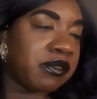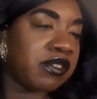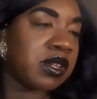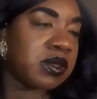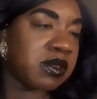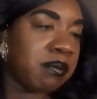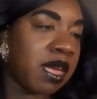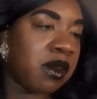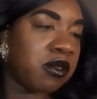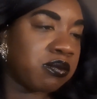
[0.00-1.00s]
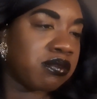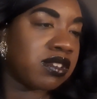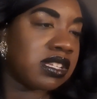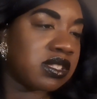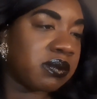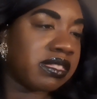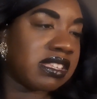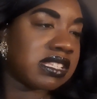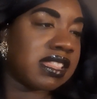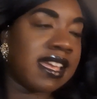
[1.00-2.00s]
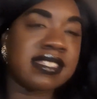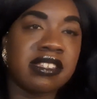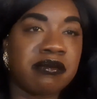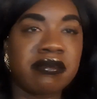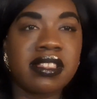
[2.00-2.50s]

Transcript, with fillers: fills a meadow breeze with this classic.